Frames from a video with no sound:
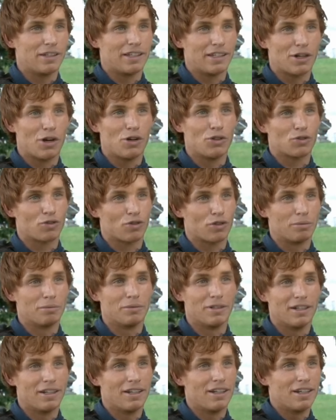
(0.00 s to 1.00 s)
It goes from
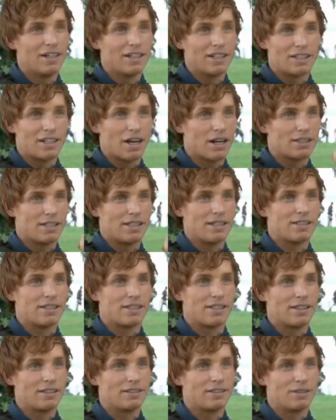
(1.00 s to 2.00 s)
gut
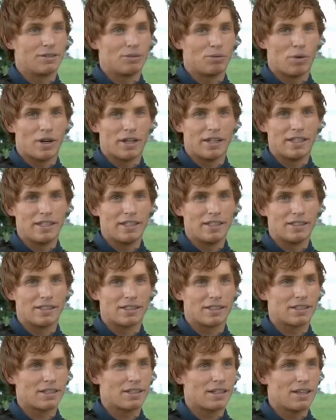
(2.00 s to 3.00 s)
instinct, when
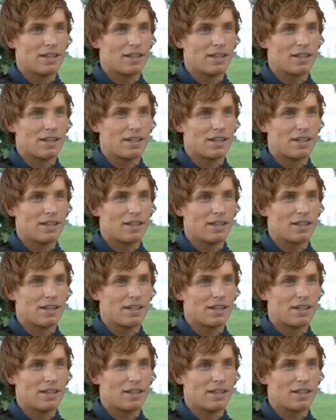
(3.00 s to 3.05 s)
he's